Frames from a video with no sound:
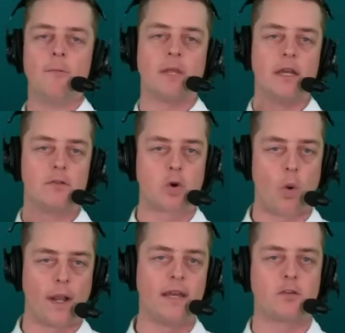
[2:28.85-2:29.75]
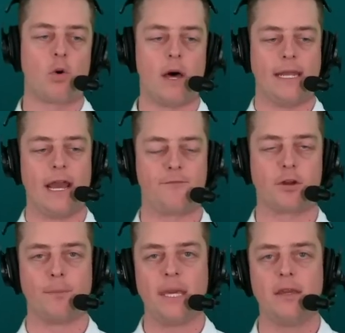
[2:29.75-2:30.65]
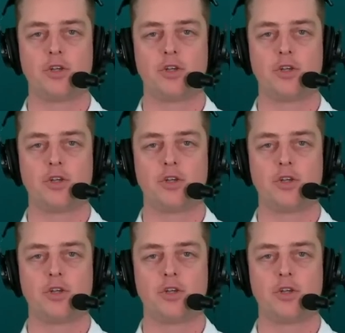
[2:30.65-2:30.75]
In 2020, after being